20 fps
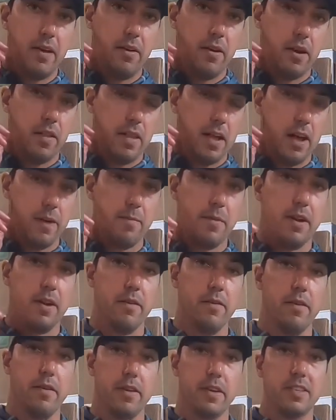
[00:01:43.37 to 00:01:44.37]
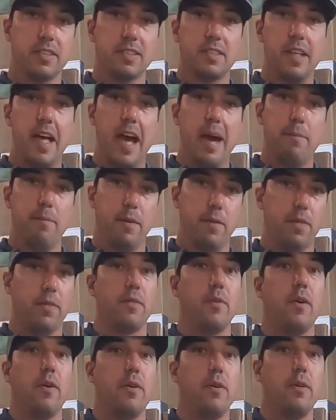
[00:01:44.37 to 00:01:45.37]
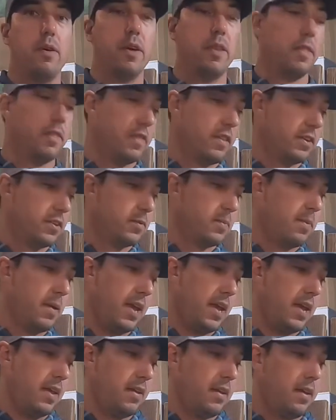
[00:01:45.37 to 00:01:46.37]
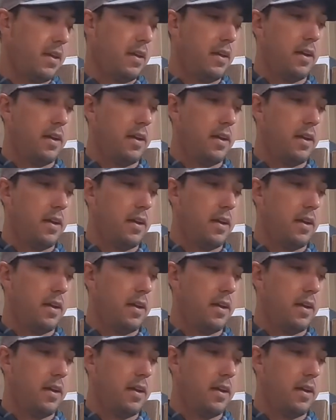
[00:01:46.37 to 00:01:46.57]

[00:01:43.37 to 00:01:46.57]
allowed me to really snap and throw this bait.